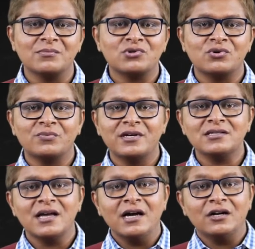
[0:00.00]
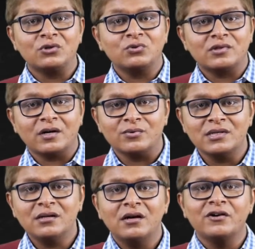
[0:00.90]
comes to rupees
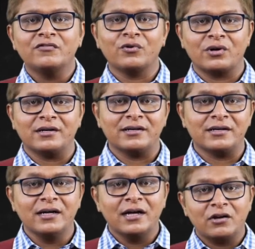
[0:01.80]
20,400.